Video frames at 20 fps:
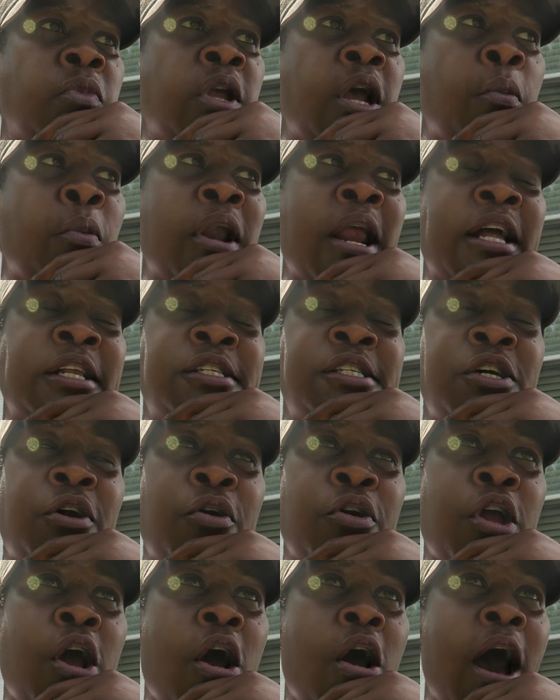And when I
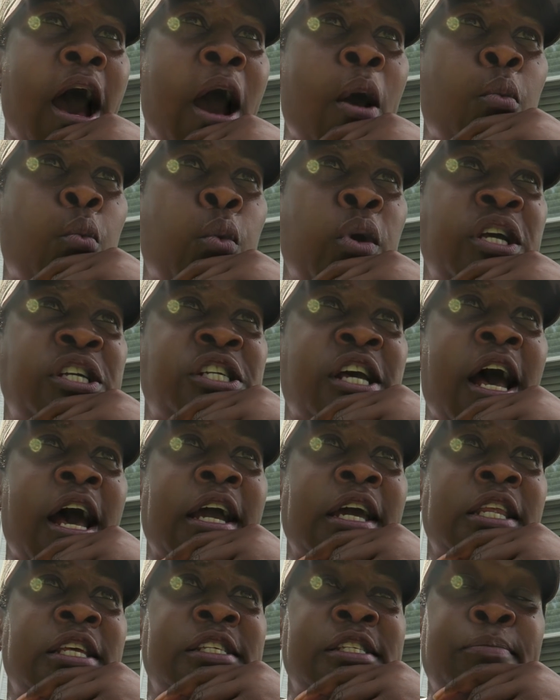tell y'all, I wish I
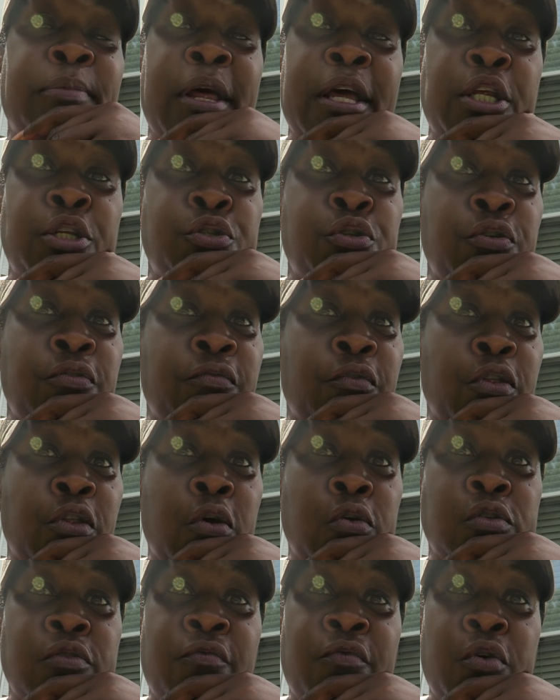could explain it to you, for
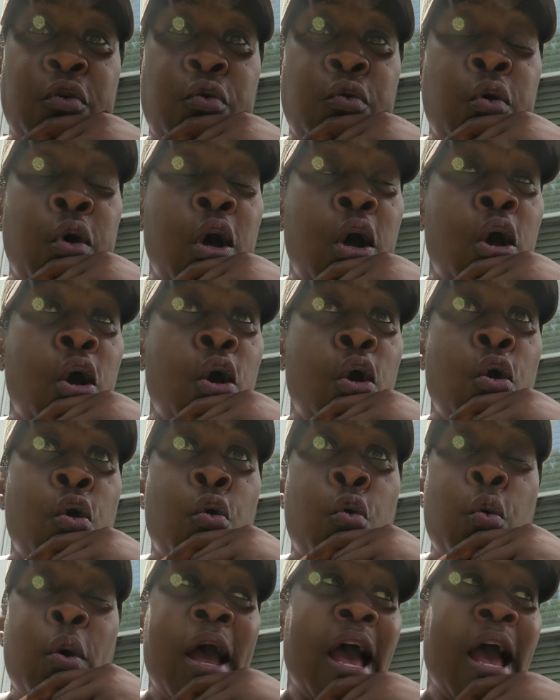those of you who